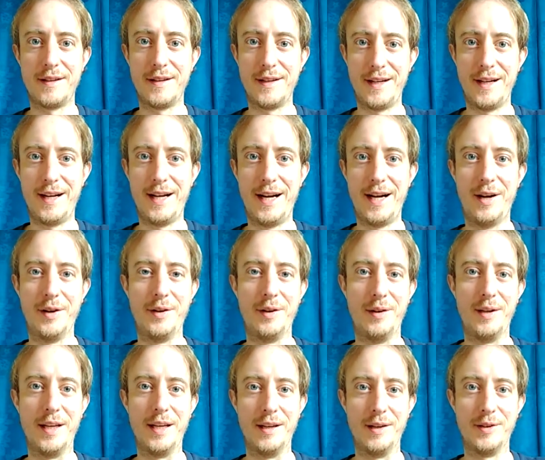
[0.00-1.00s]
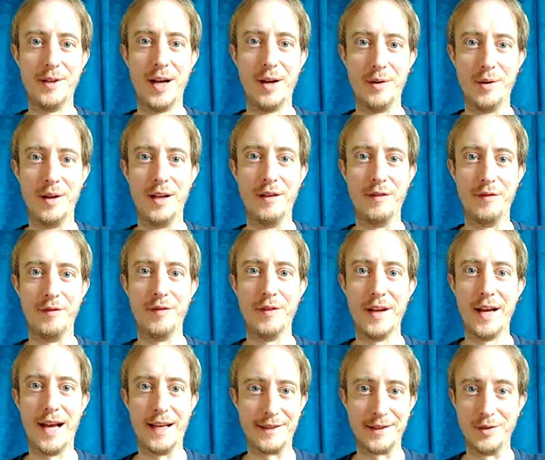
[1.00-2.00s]
how to live
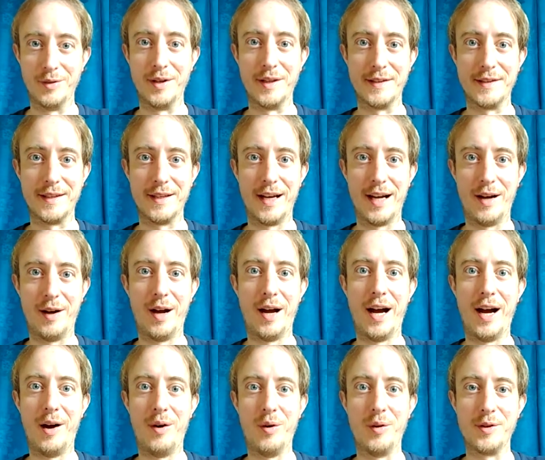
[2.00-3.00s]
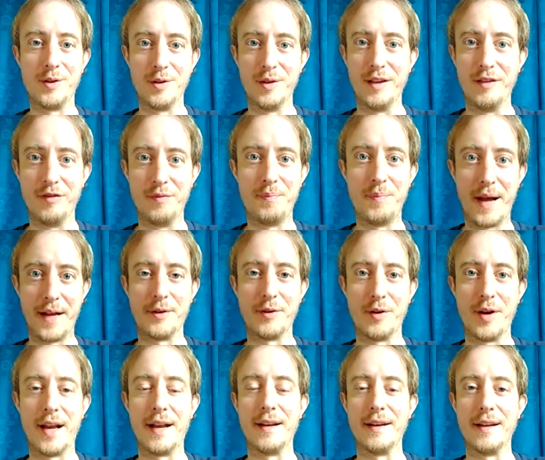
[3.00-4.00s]
as good, how to live better
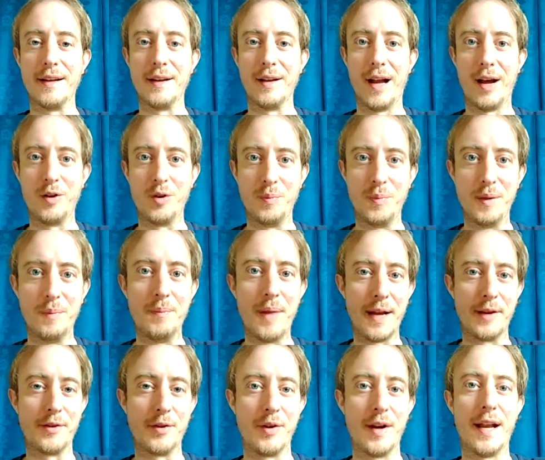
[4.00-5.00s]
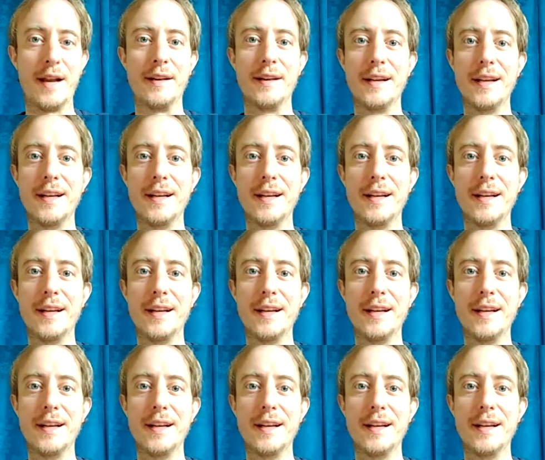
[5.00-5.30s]
and how to be better. And